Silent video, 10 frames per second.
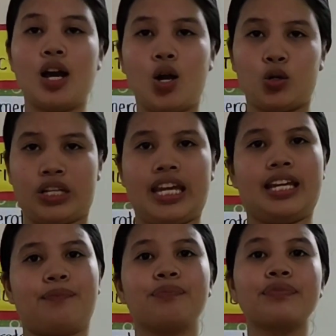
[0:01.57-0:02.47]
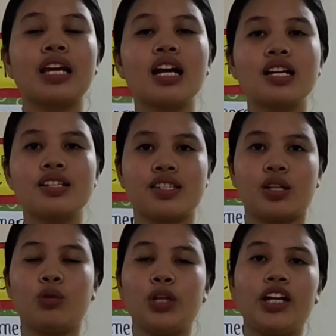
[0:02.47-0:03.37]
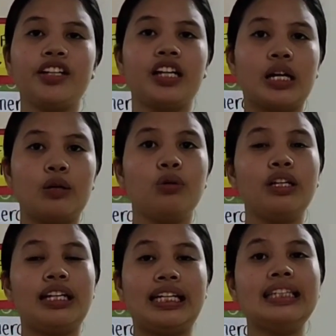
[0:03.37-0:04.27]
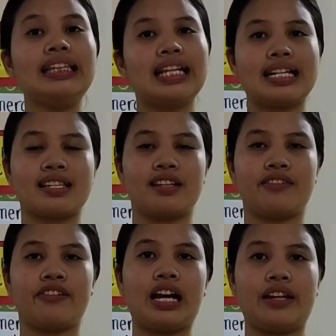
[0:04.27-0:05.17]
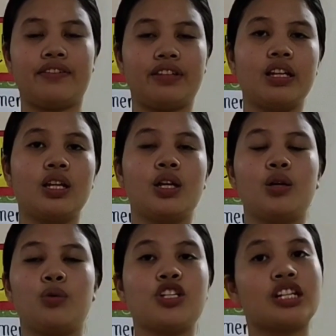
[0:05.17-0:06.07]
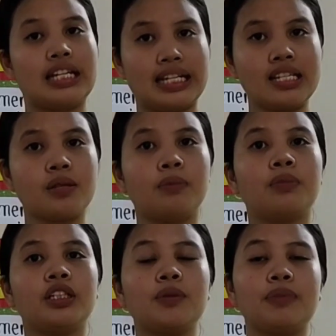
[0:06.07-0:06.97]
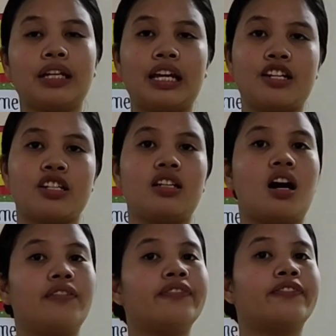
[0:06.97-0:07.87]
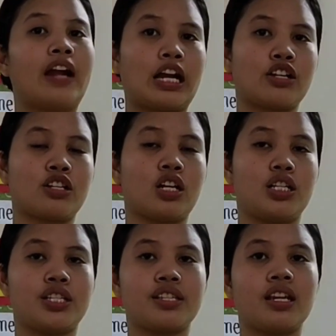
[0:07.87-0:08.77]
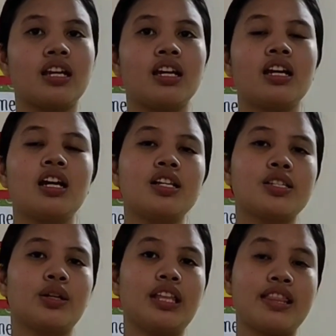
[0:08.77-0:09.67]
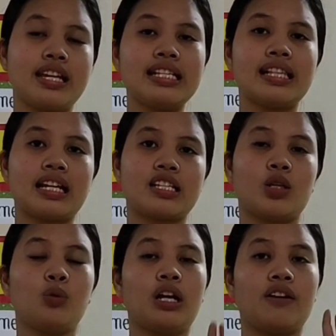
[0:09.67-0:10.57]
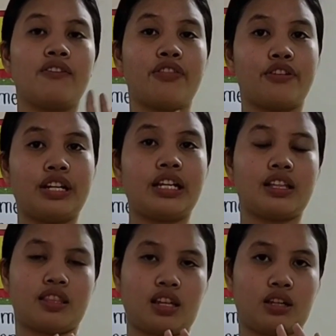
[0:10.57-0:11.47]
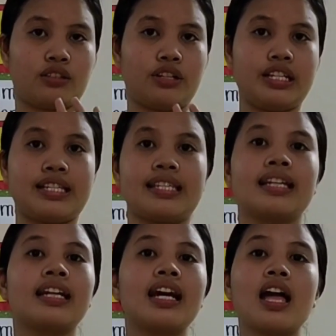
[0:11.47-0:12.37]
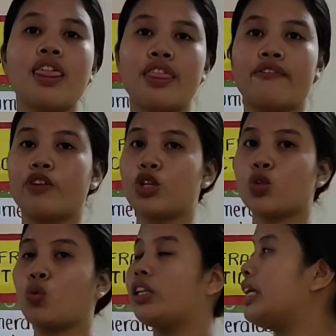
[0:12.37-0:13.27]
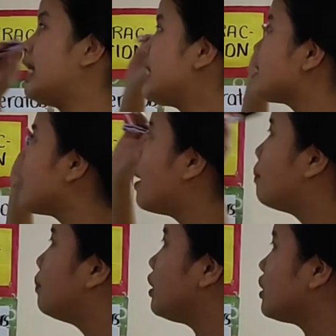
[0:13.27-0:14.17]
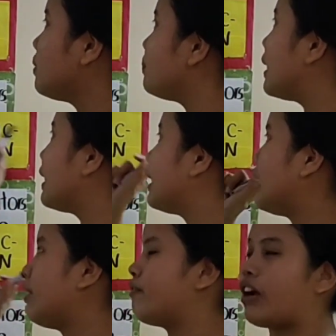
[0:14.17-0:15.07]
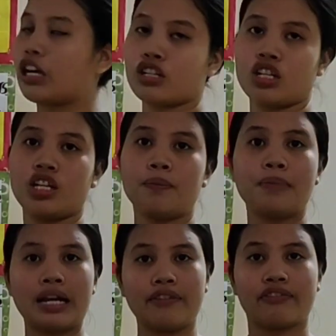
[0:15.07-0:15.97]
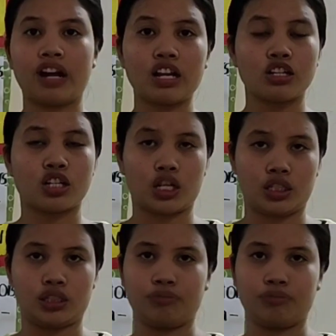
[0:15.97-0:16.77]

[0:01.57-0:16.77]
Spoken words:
Okay, so we are now in lesson 5, which is multiplication of fractions. So in this lesson, we have 3 categories. The first one is multiplying a fraction by a fraction.